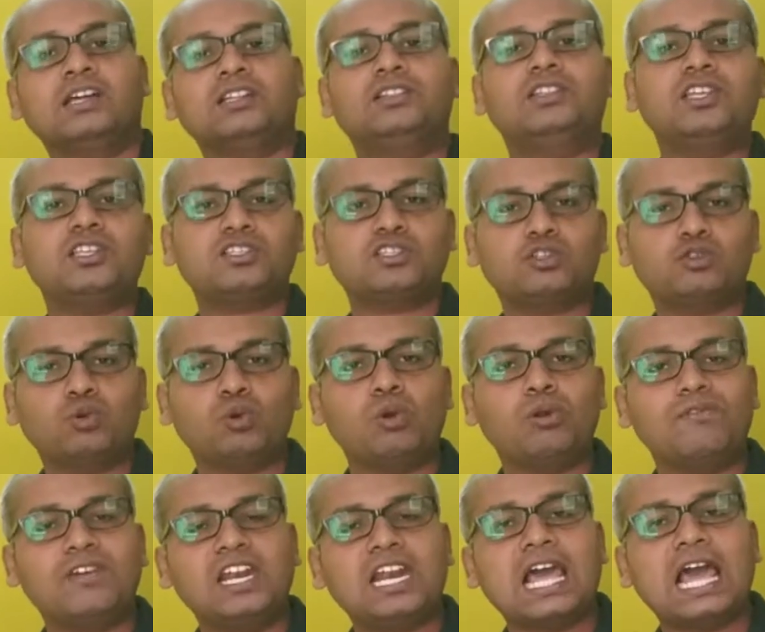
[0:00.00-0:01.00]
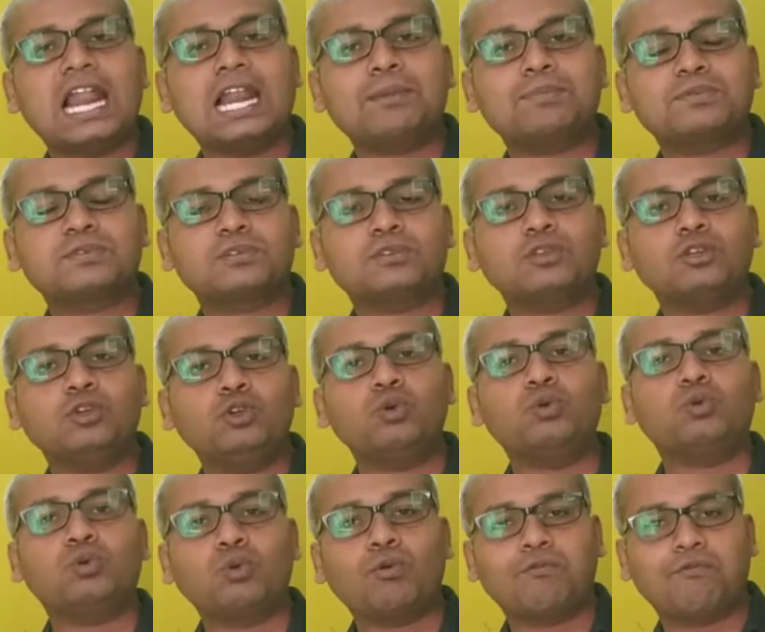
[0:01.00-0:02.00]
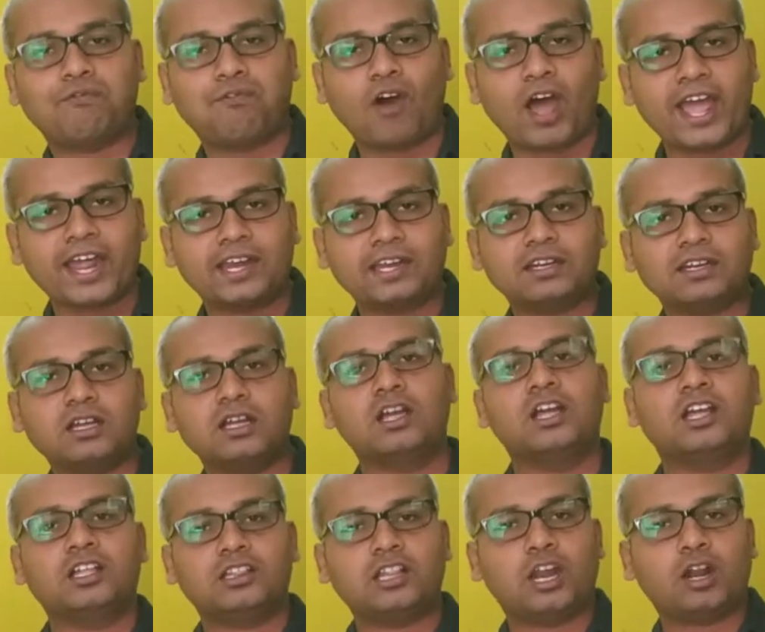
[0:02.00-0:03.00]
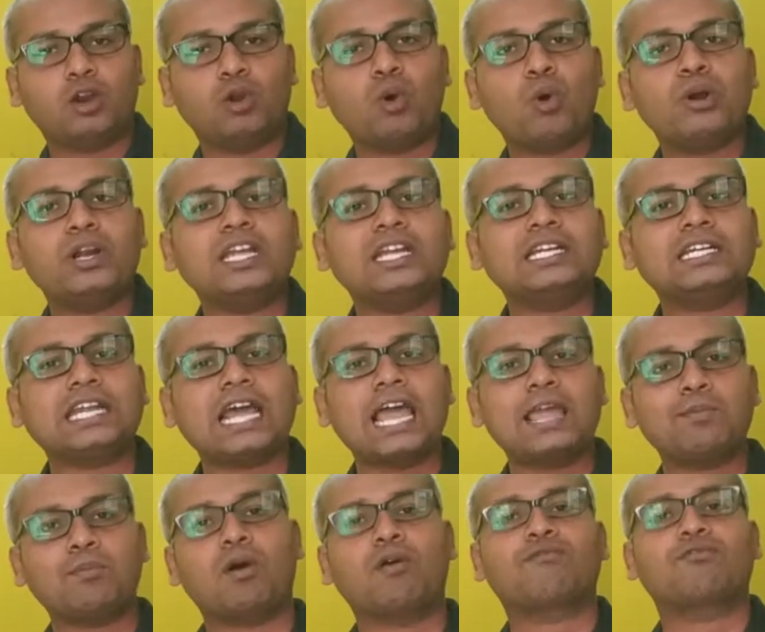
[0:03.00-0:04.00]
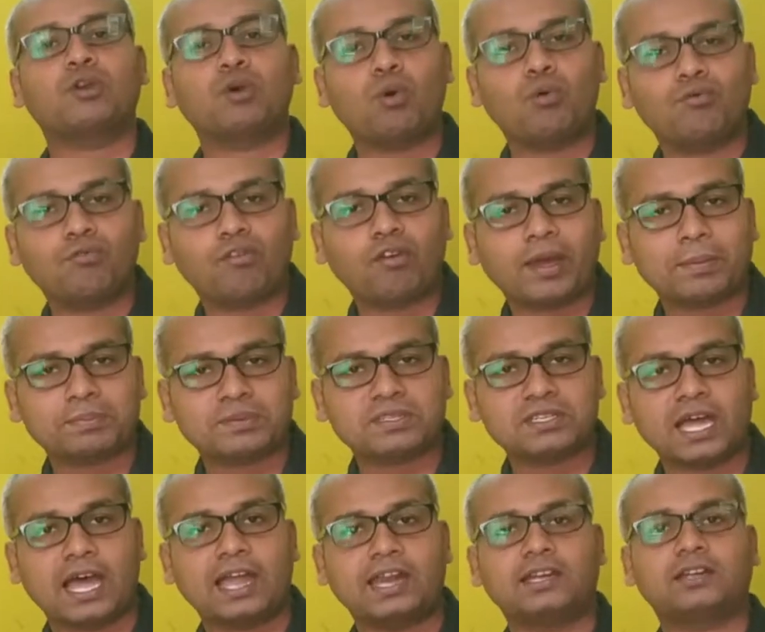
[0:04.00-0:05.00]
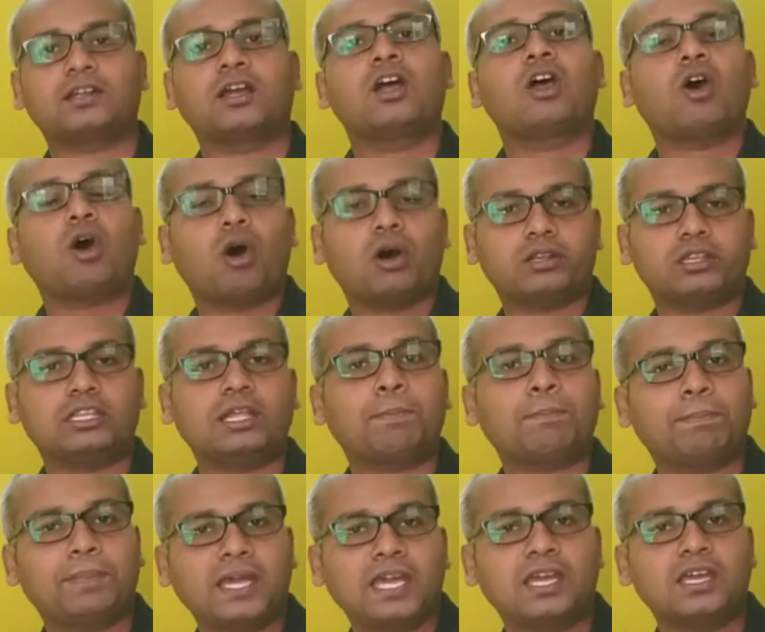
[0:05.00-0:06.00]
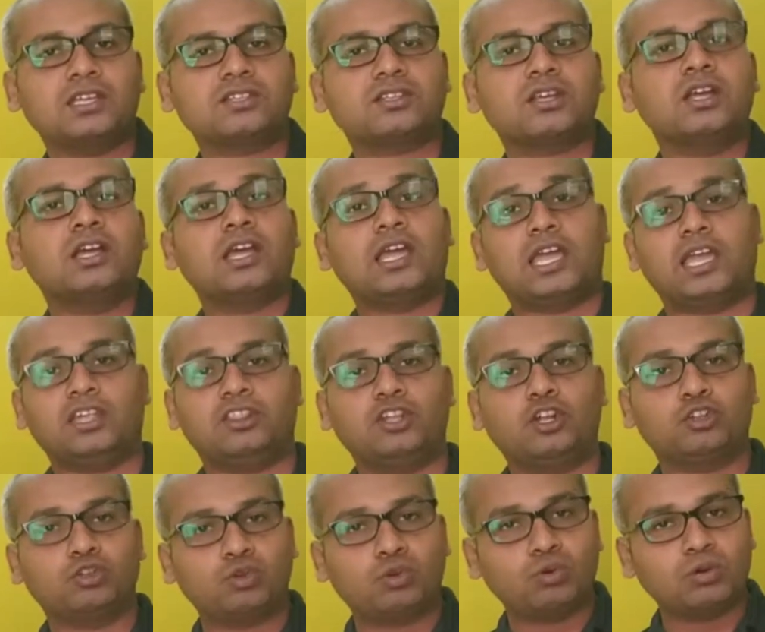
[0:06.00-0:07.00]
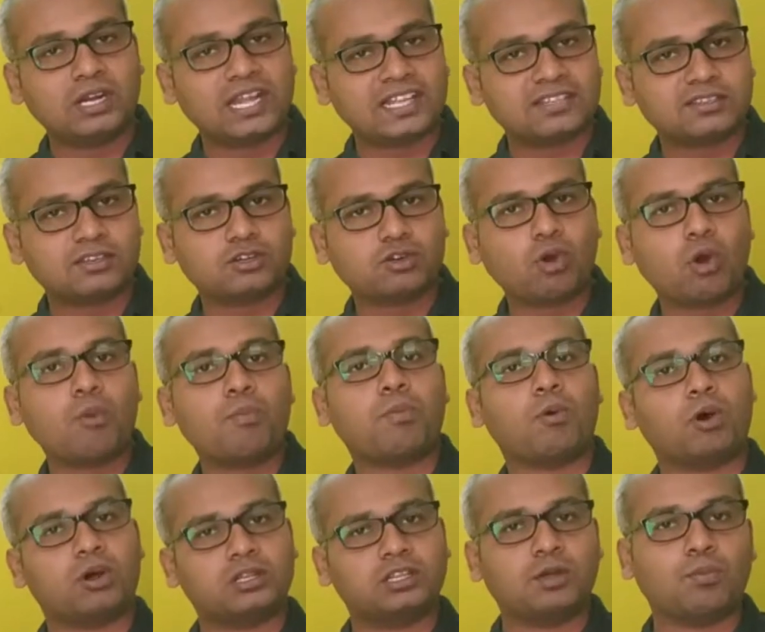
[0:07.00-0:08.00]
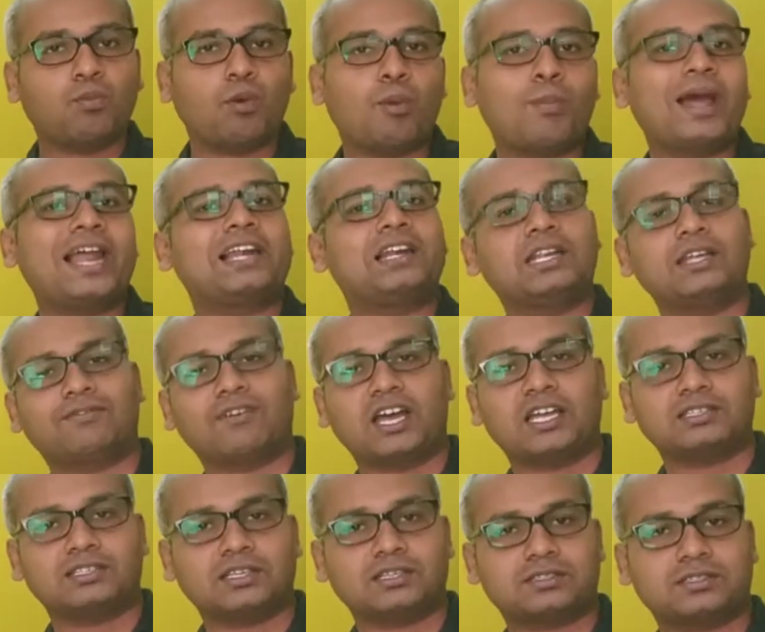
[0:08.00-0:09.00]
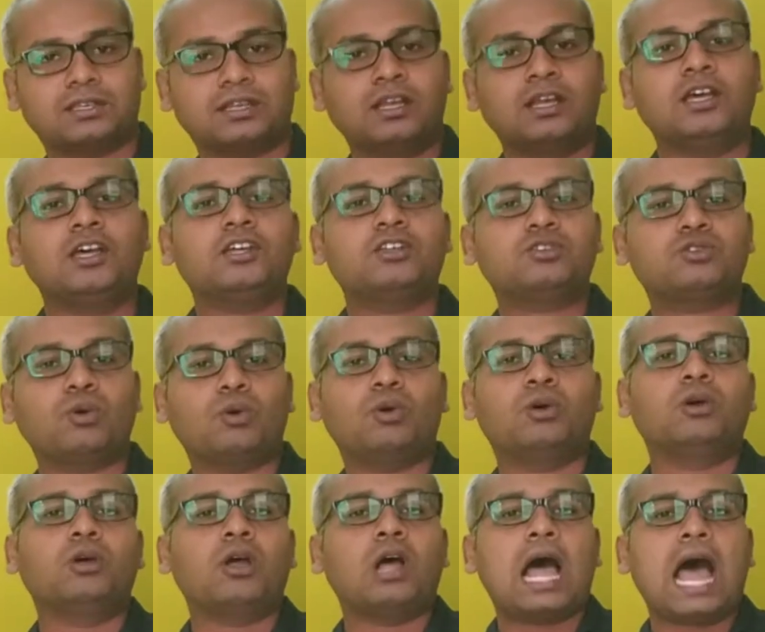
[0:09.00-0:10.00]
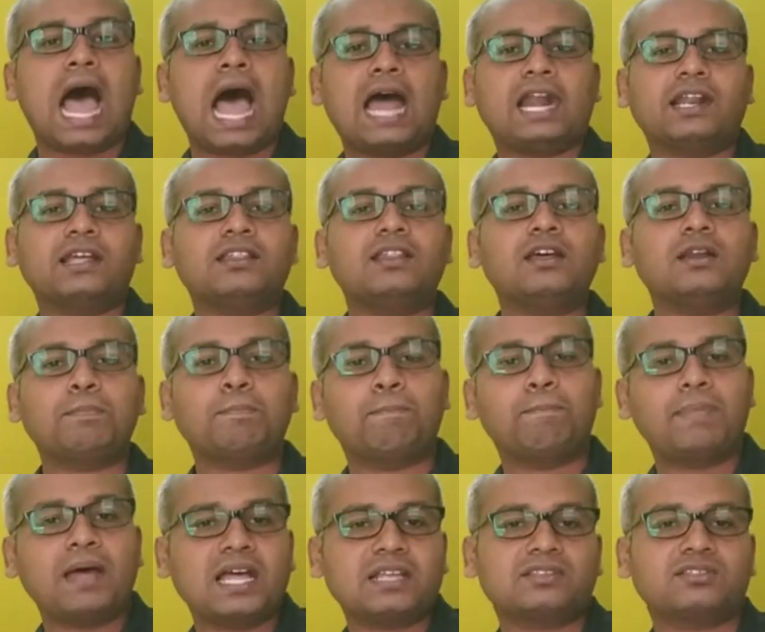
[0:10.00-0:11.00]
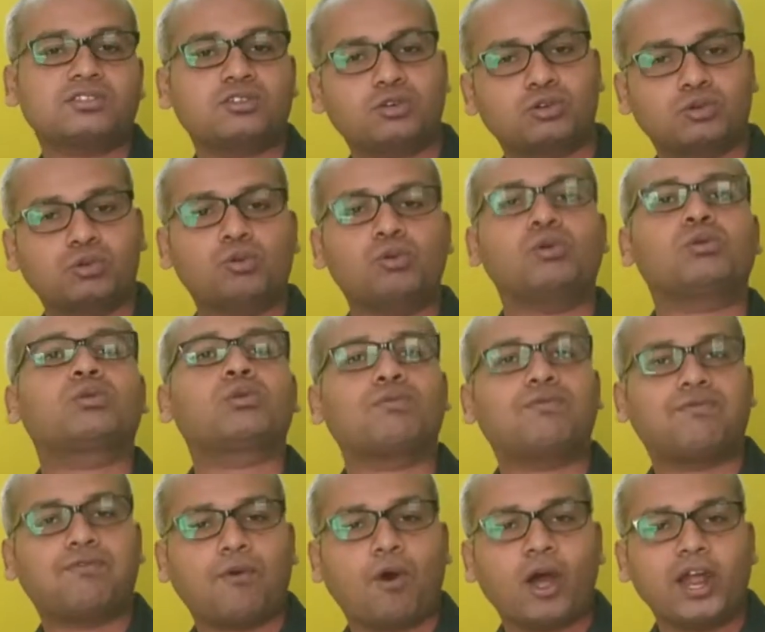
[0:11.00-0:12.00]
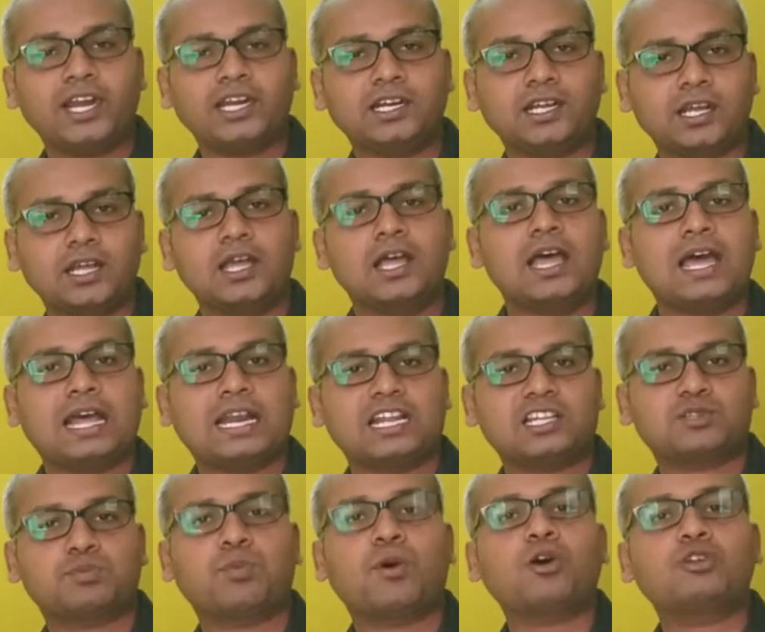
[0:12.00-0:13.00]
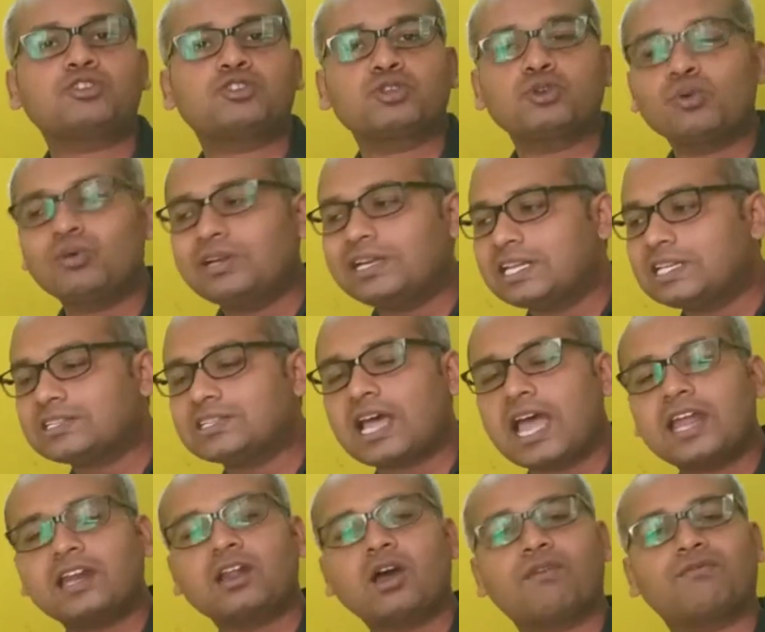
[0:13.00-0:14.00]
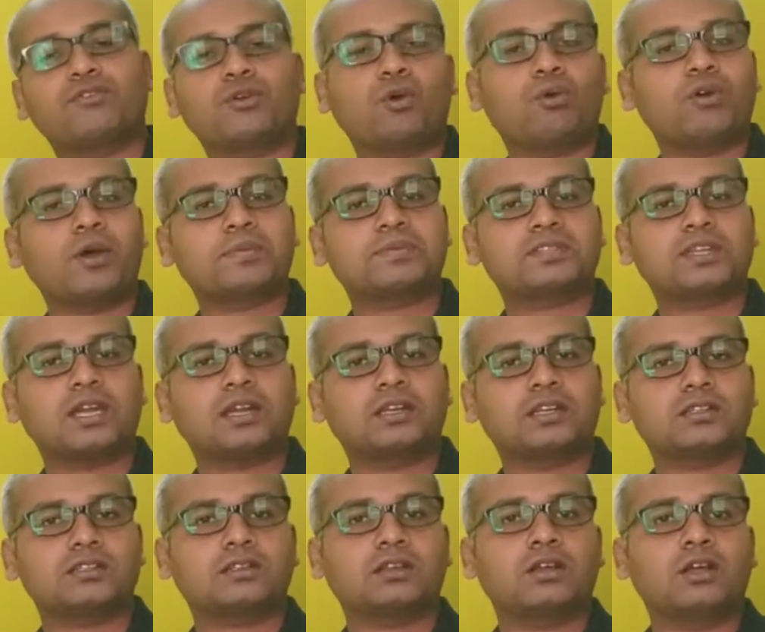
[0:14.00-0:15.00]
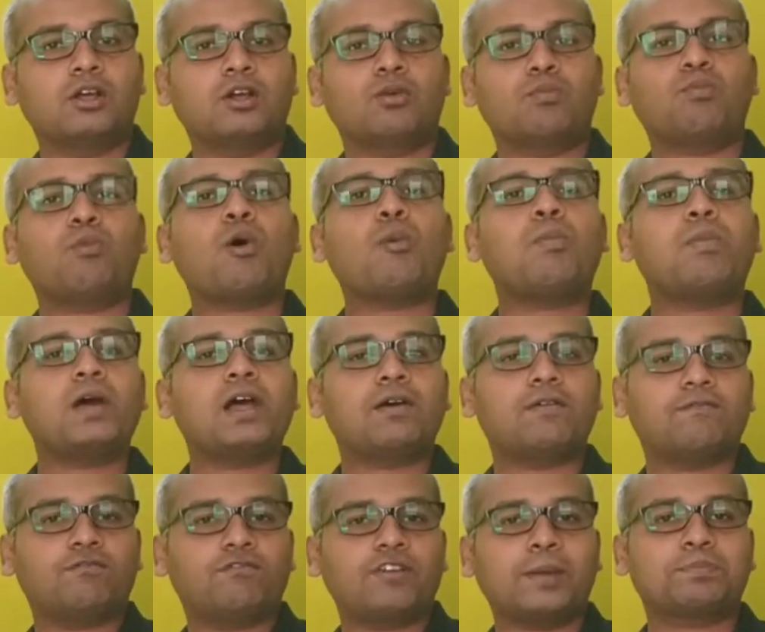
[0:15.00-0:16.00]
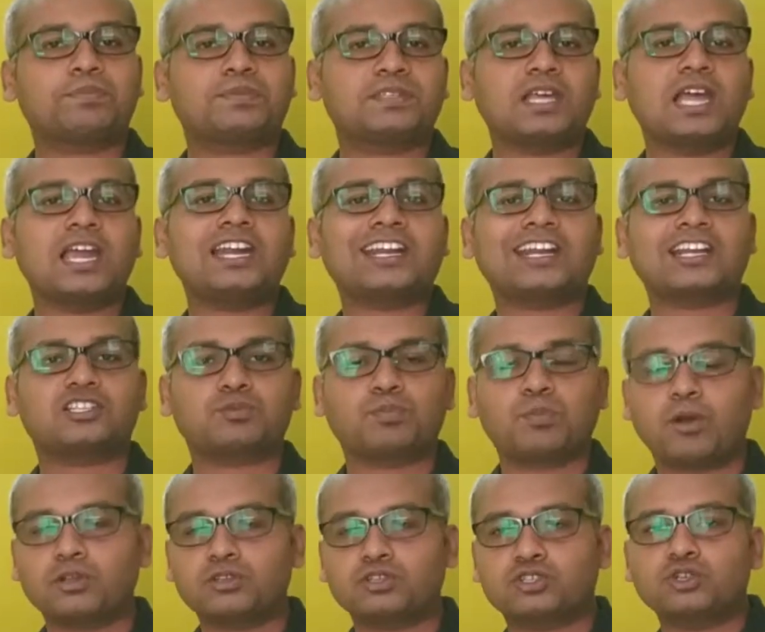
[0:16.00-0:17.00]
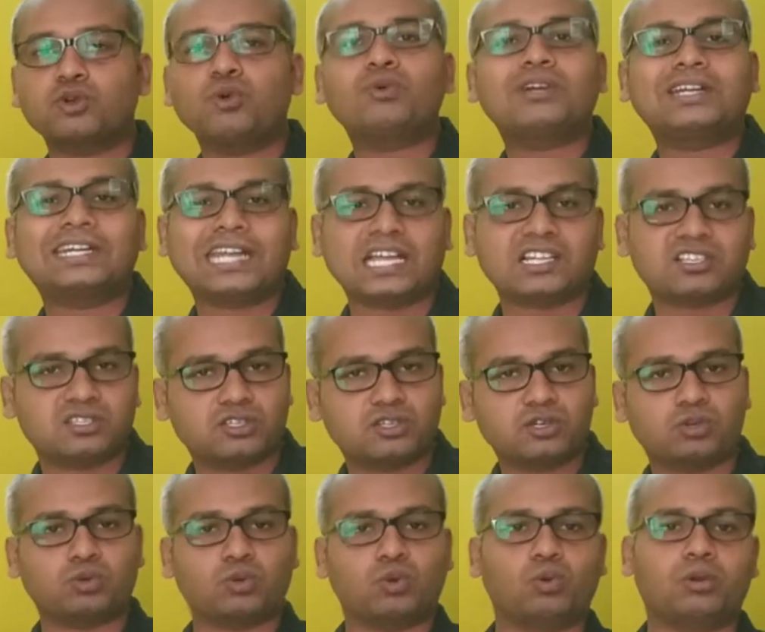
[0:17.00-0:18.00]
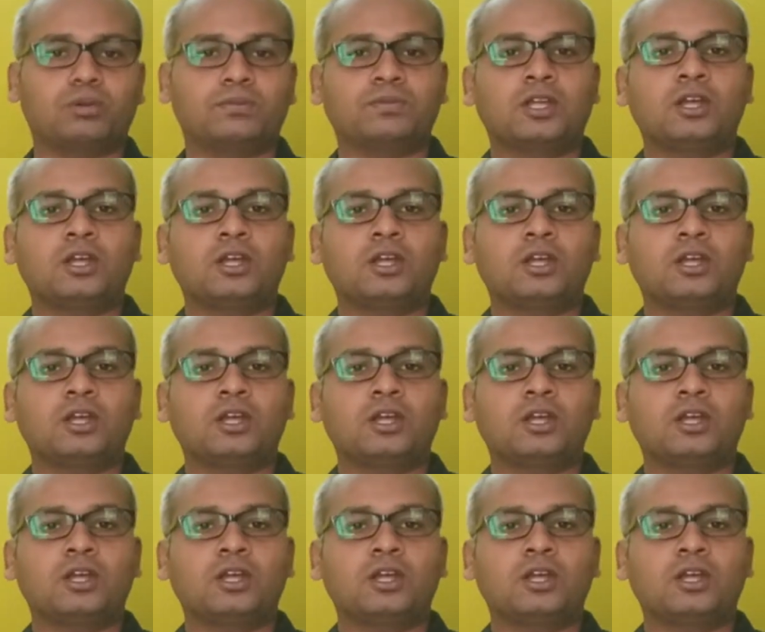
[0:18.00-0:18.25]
This tool will help you to find the loading time of your website or the page either through desktop or the mobile devices. So another best tool to find responsive design of your website is mobile website responsive test tool.